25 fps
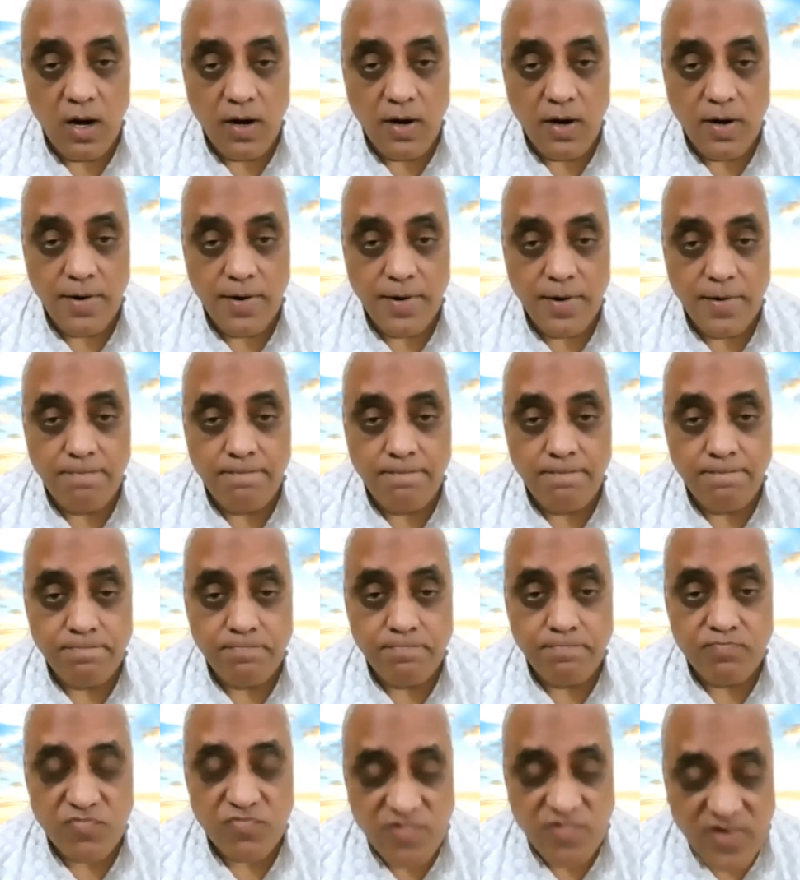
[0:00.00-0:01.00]
Uh,
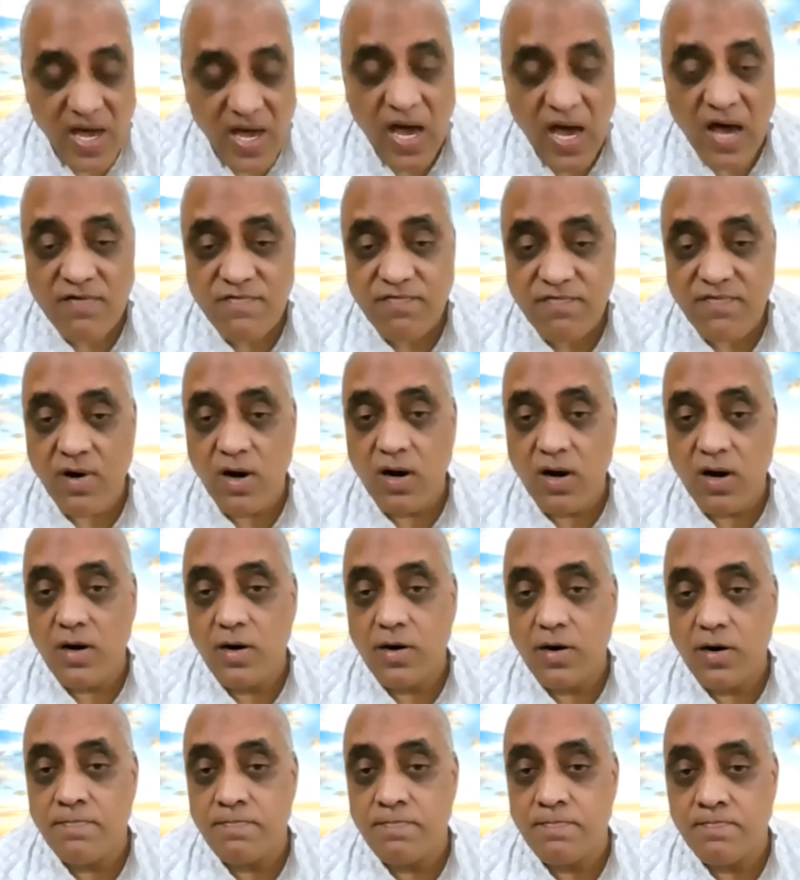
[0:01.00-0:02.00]
we have
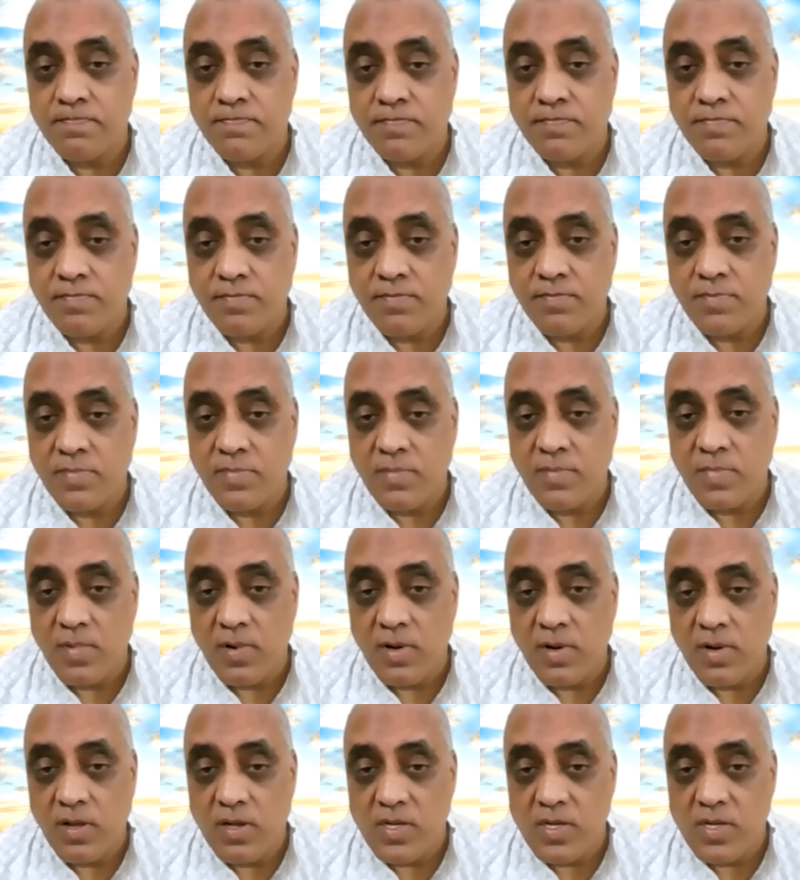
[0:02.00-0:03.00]
a
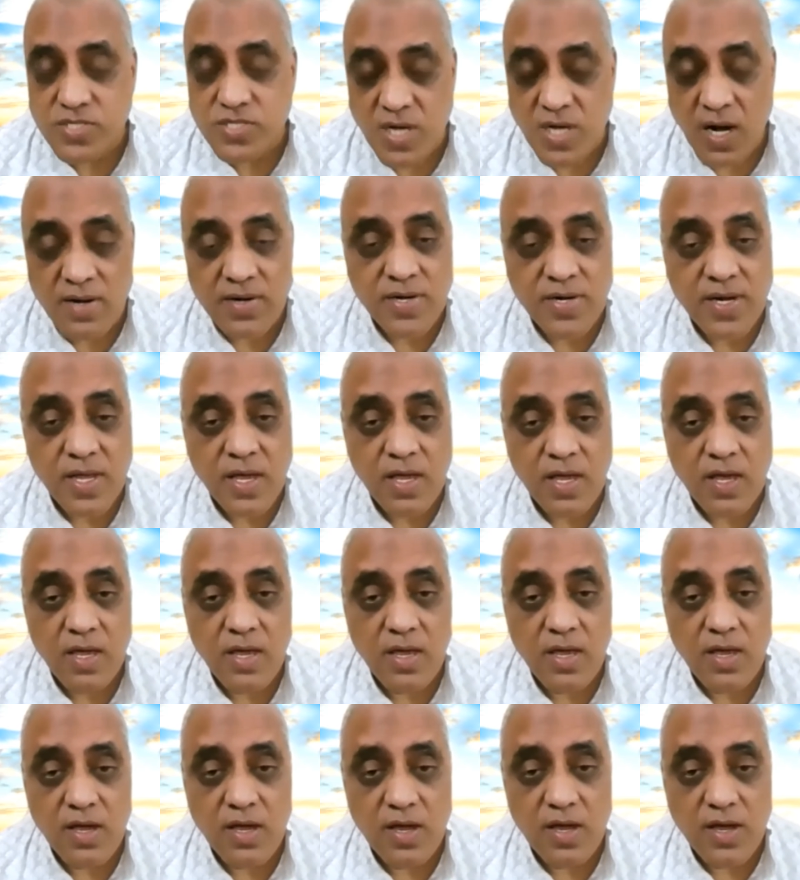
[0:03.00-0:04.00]

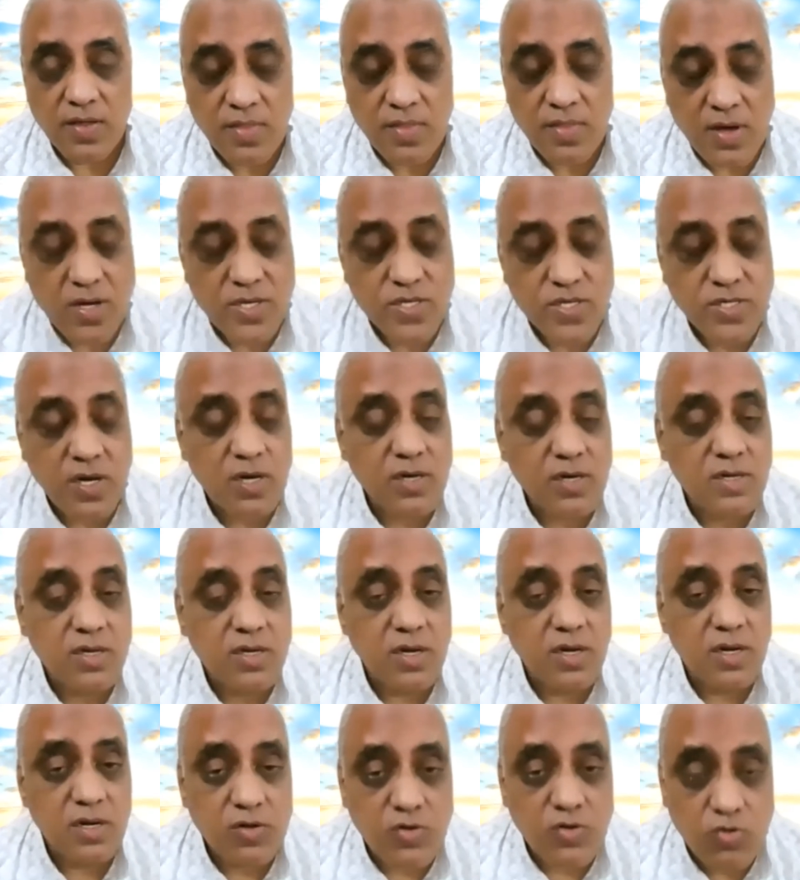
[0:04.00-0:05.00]
Sunday inner
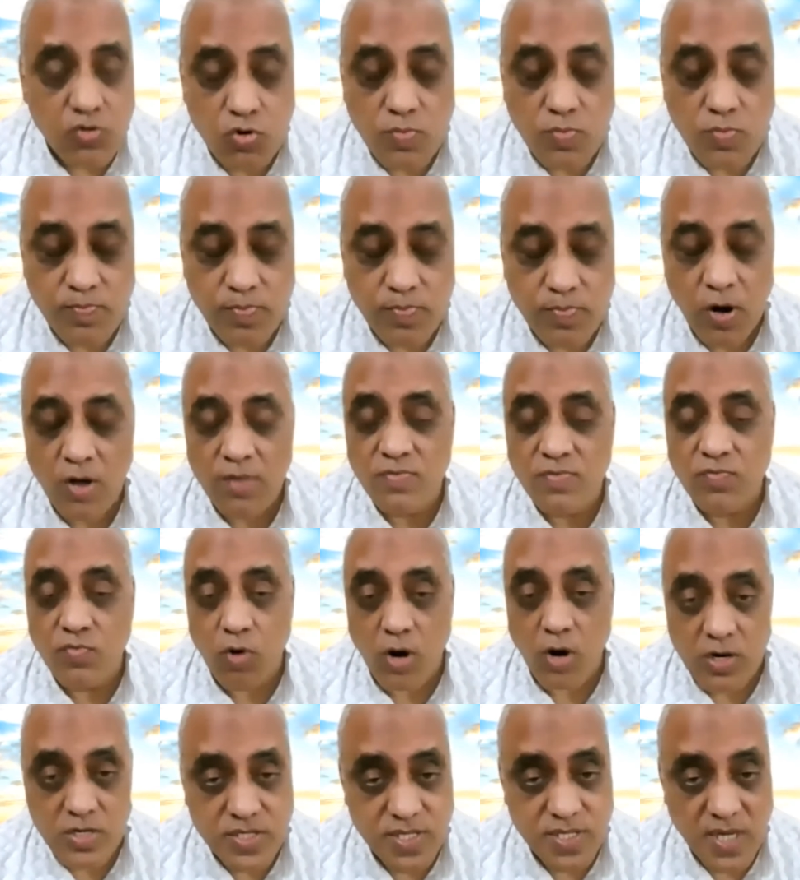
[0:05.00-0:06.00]
circle group on
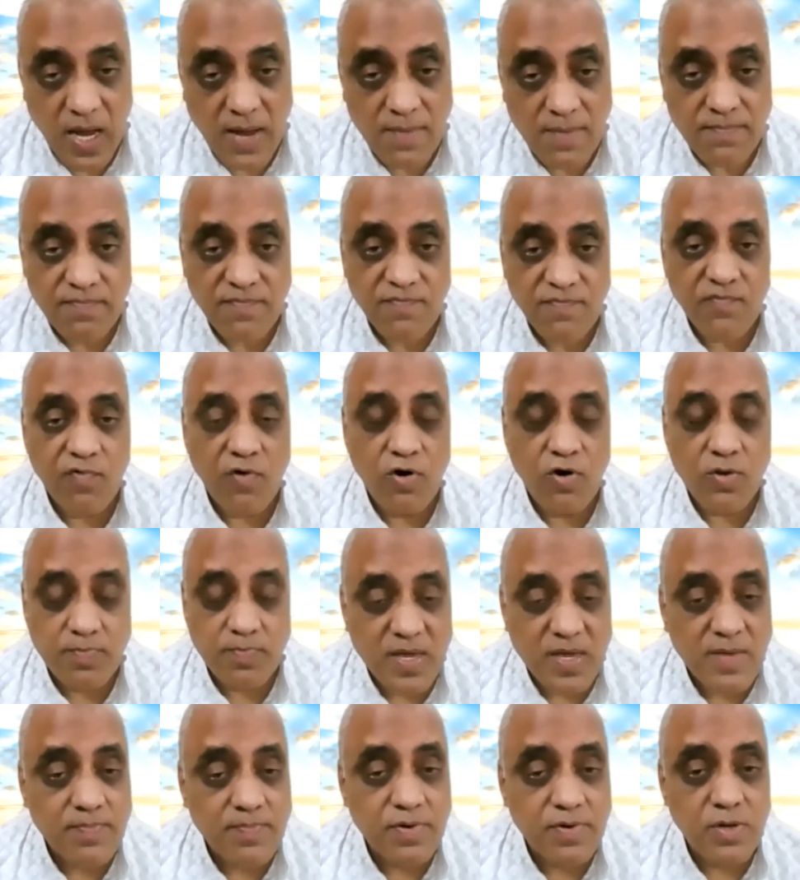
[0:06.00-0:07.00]
WhatsApp for
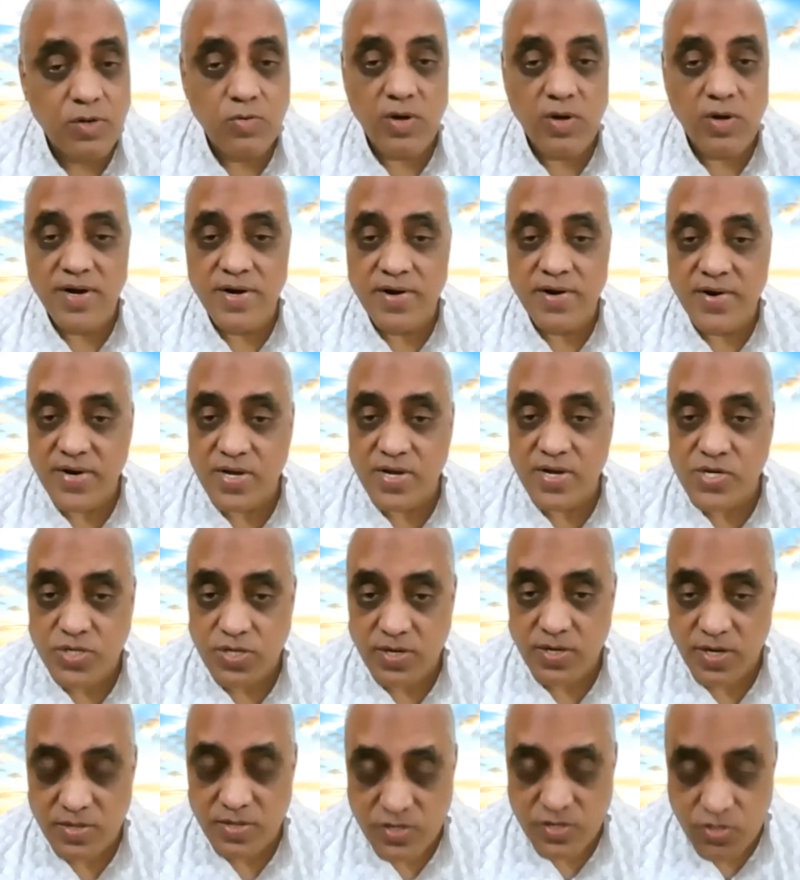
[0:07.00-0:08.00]
people who are
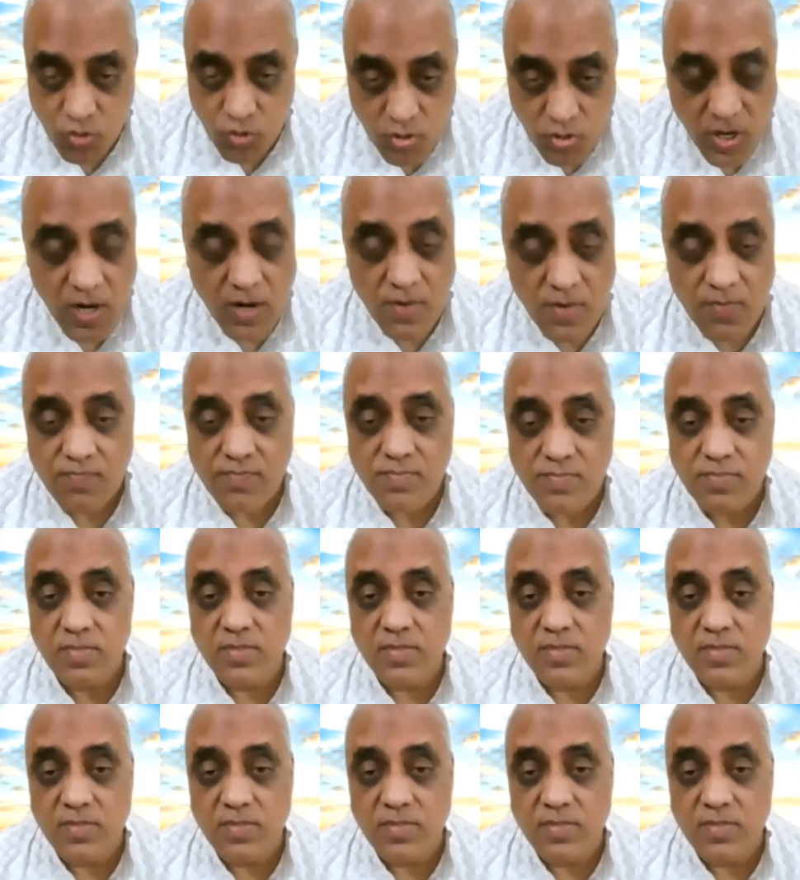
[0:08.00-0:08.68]
interested in yoga.